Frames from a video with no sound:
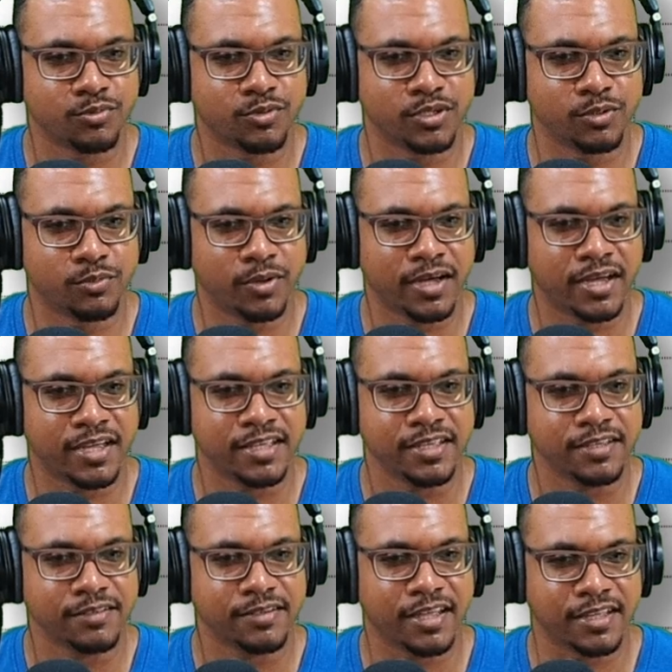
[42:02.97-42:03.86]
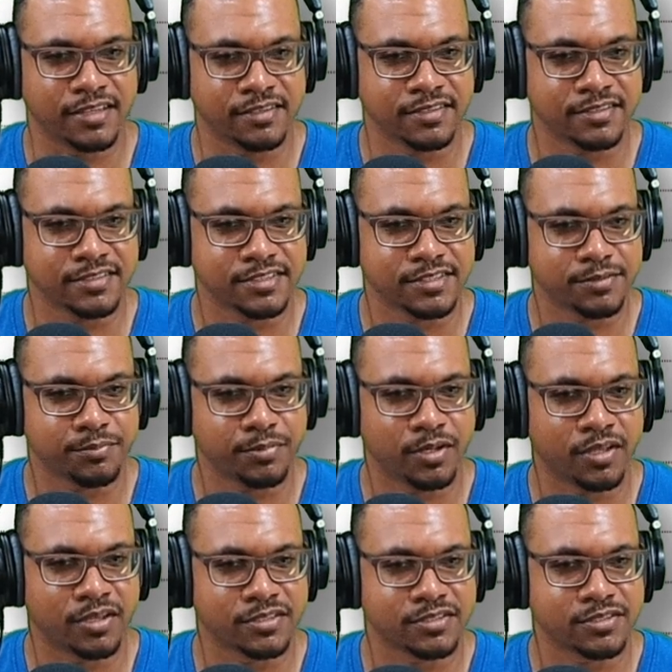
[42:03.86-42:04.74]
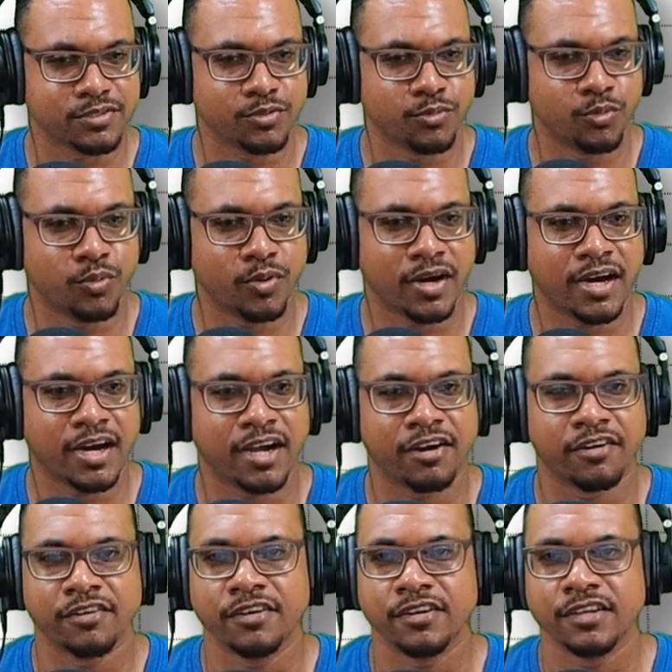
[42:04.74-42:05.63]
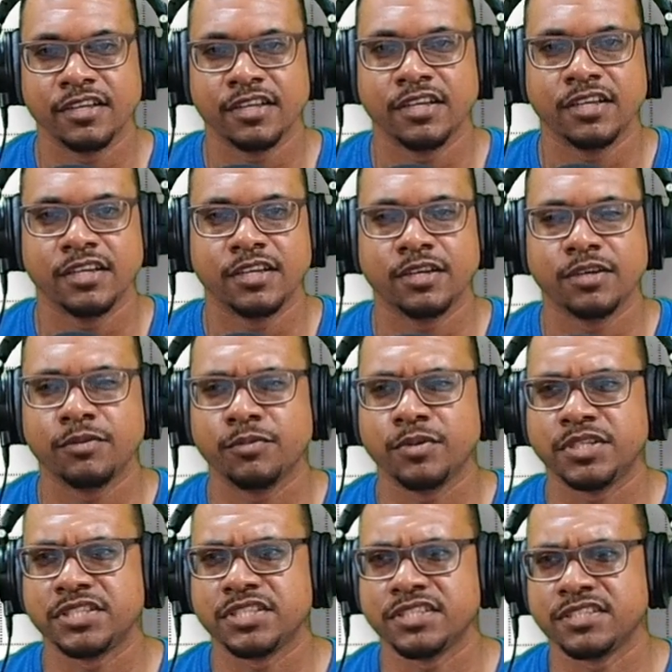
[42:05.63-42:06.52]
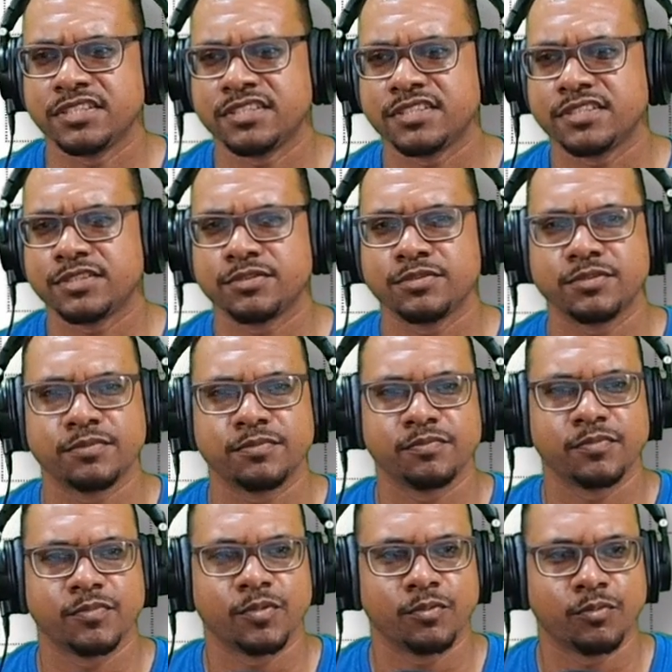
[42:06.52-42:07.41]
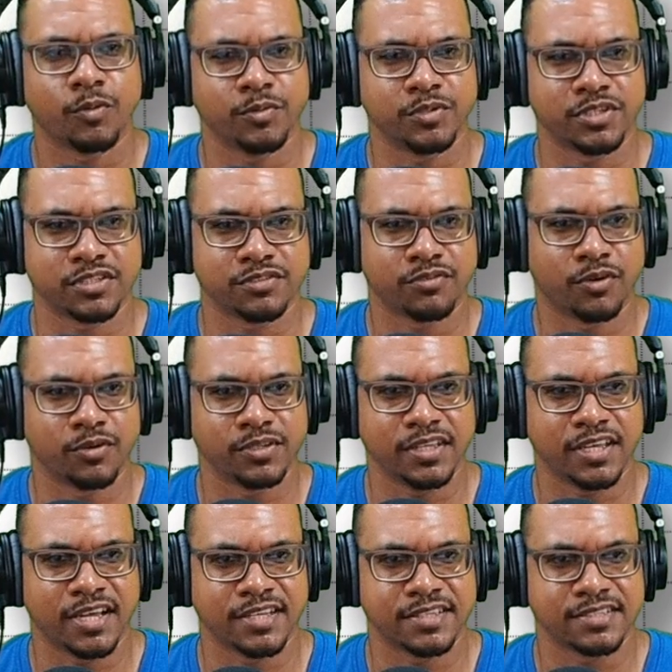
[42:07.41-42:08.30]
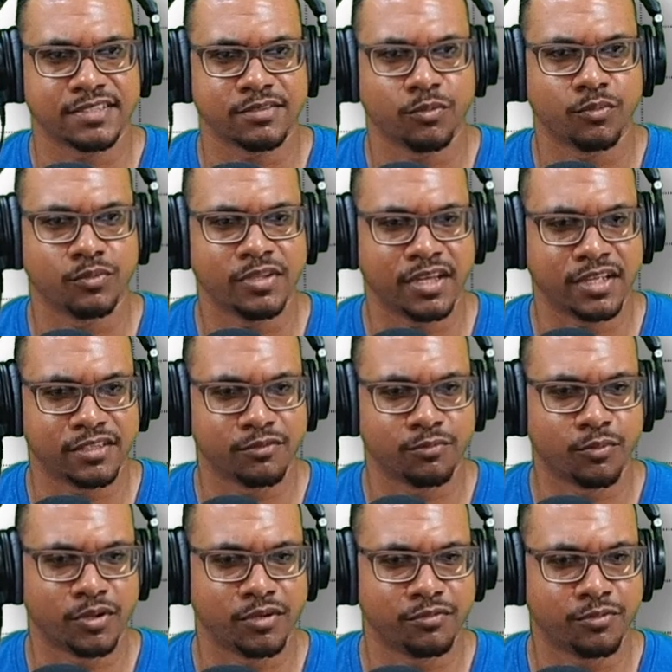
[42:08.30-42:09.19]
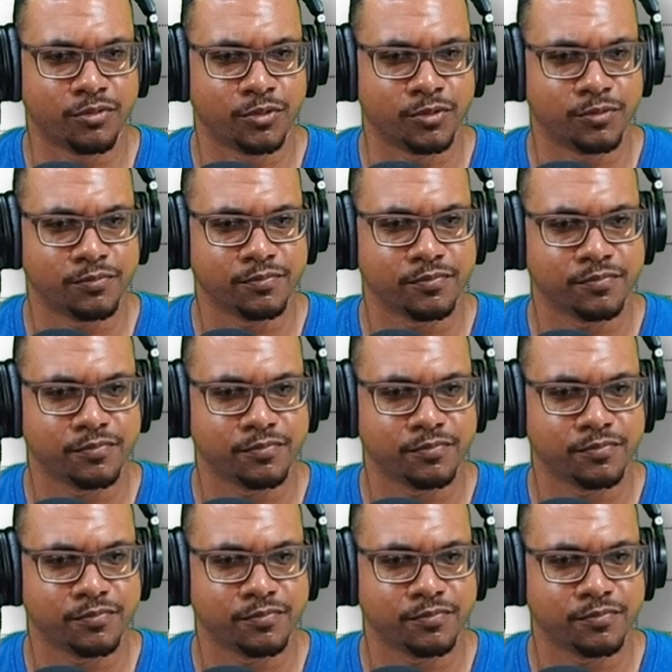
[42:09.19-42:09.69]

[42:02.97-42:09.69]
2 on the Y, like this, plus OR, which is what we just found here as negative 1, 4.